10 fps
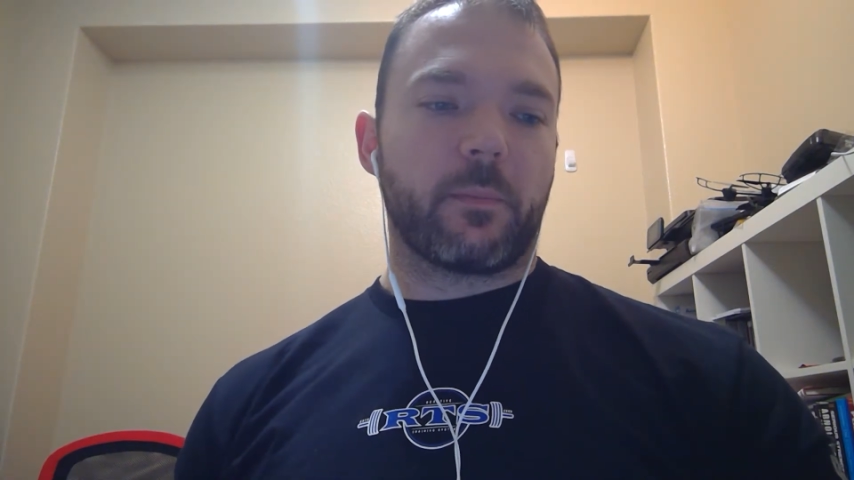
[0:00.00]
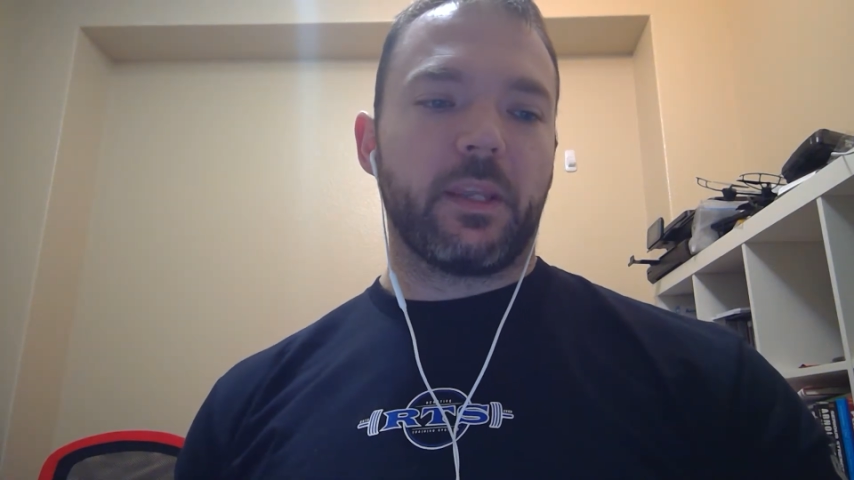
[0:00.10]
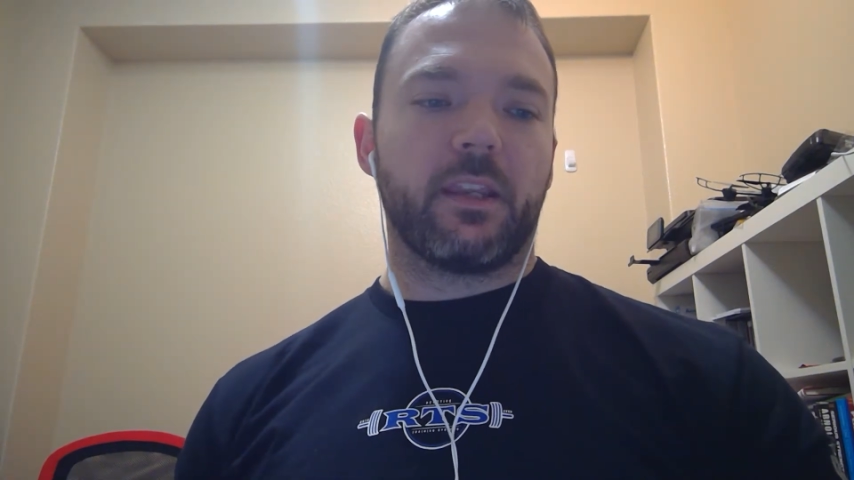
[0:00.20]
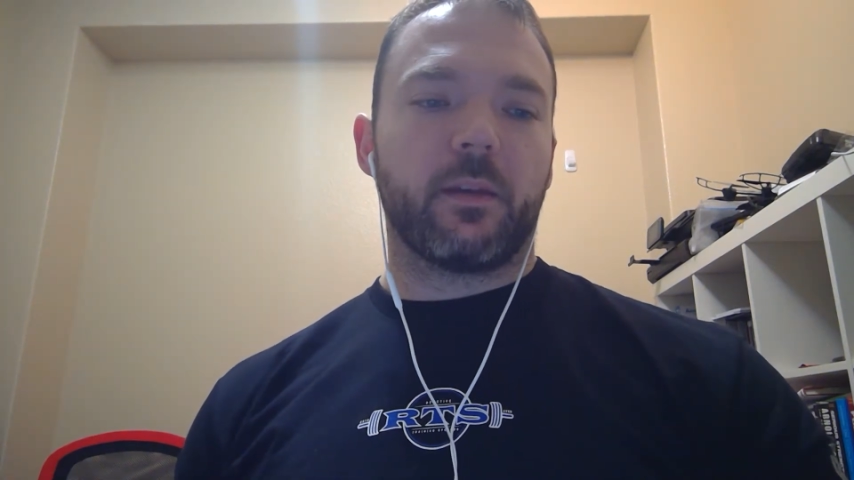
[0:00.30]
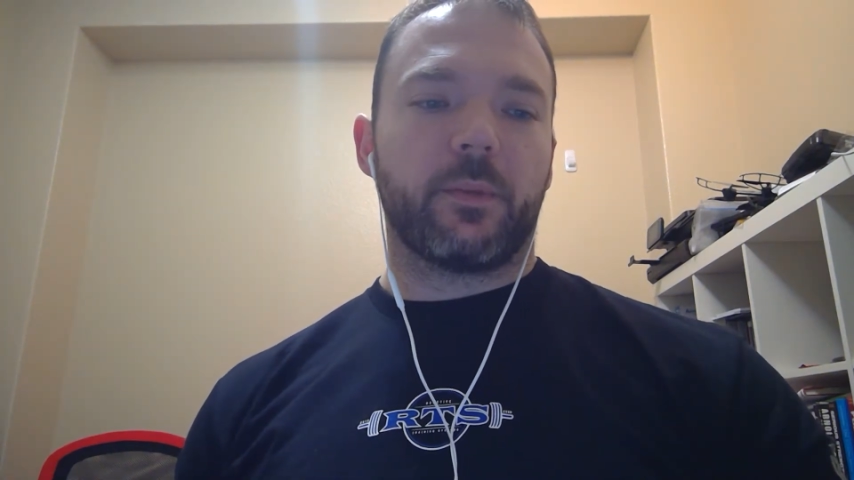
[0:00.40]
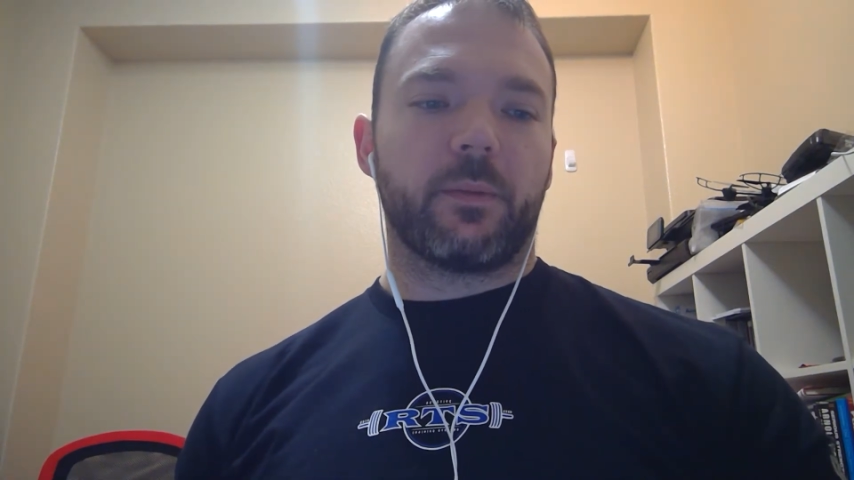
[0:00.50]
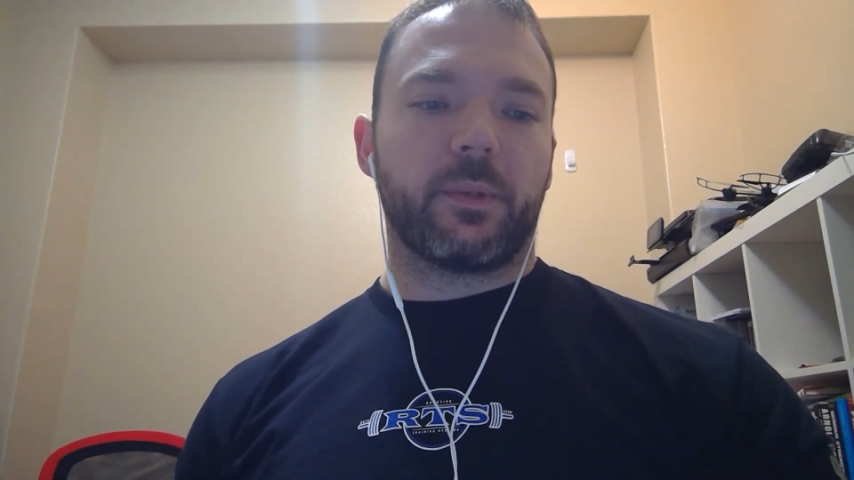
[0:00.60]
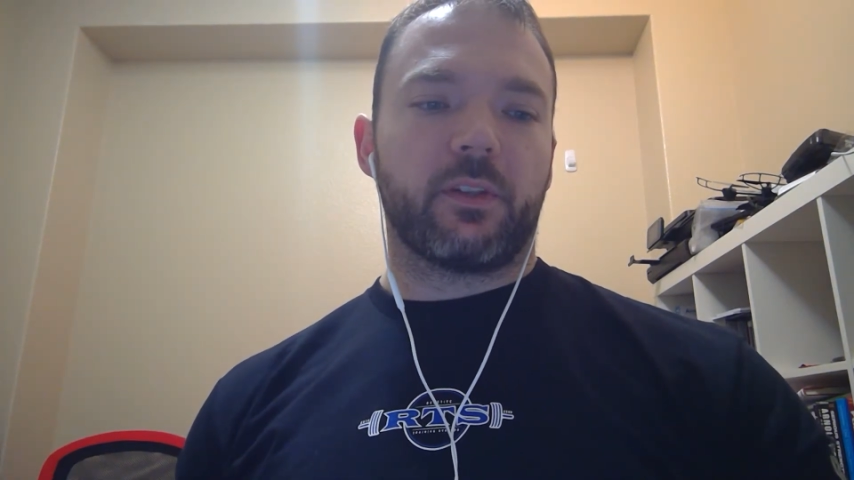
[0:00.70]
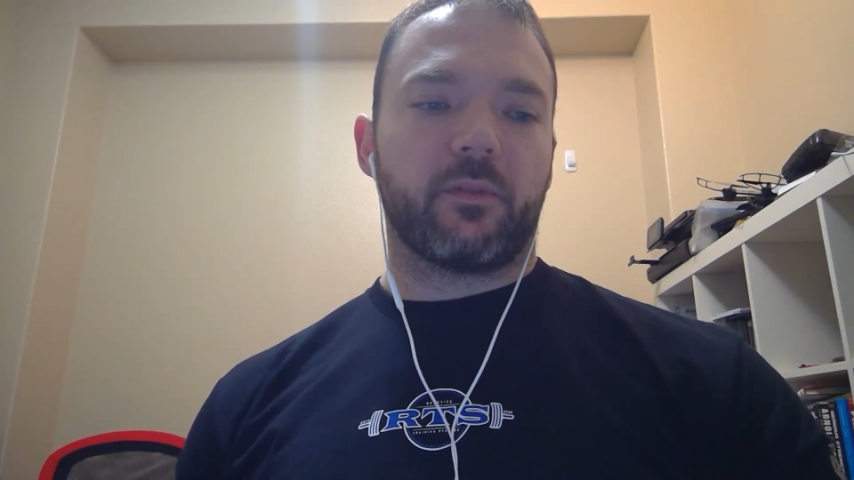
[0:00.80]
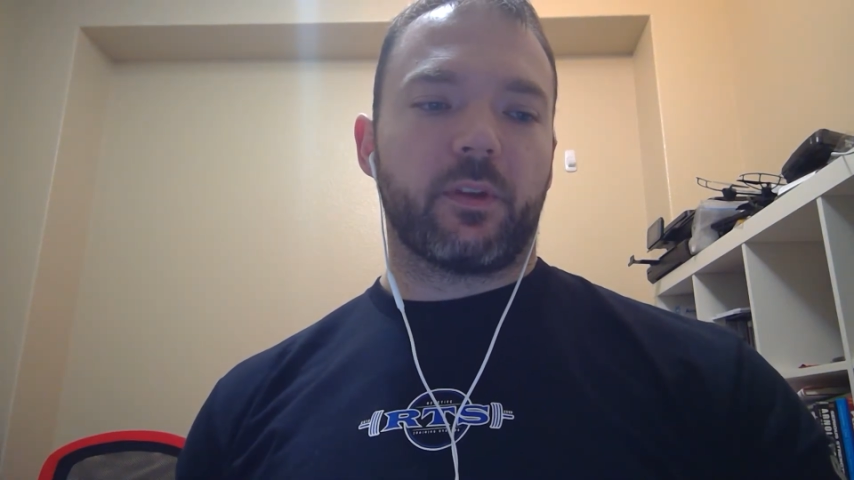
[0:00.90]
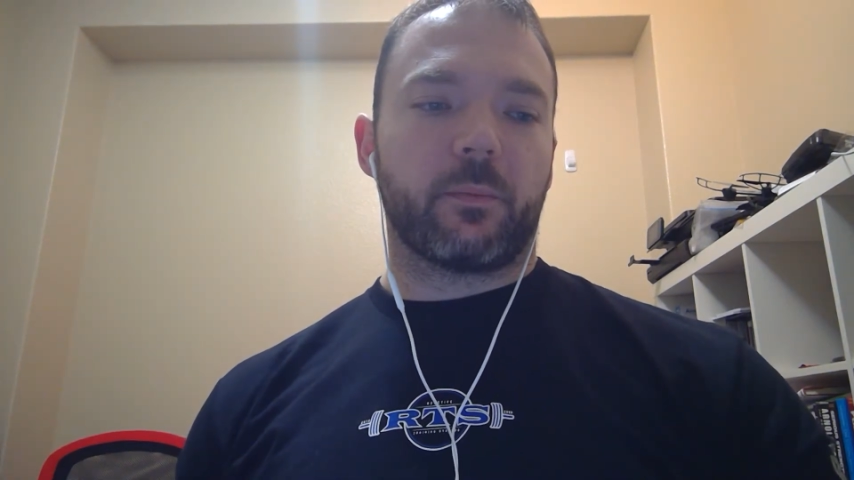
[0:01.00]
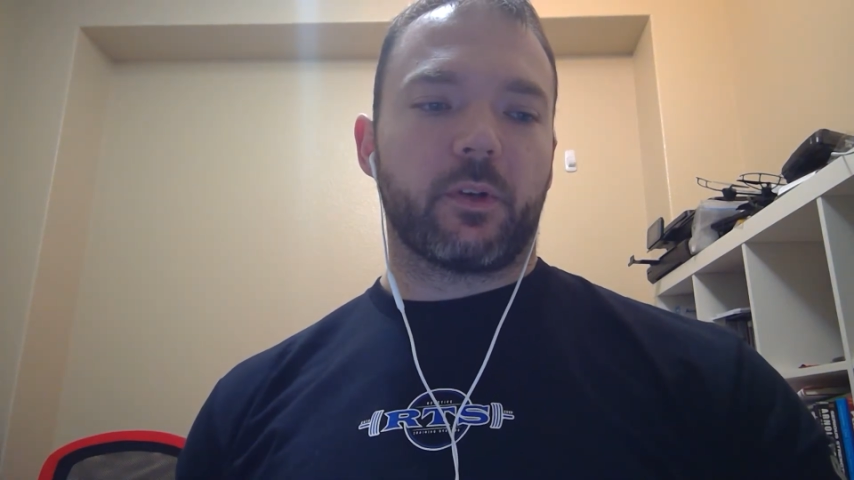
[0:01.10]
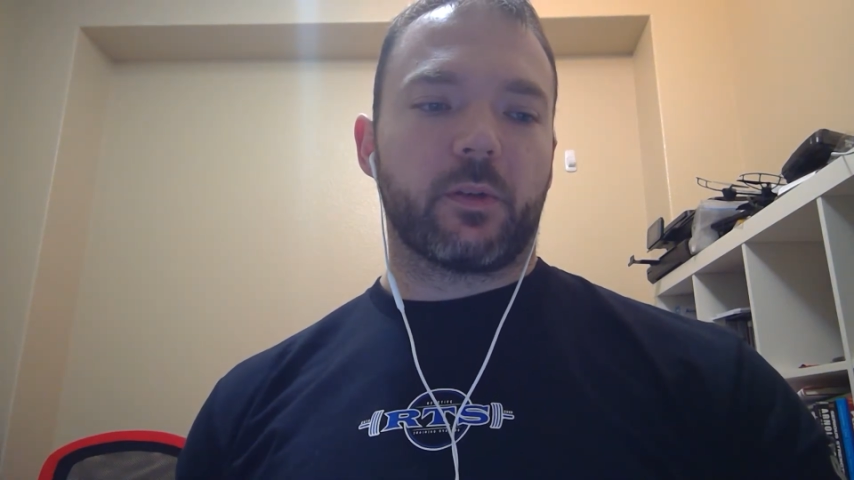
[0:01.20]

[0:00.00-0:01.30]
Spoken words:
meet coming up in November,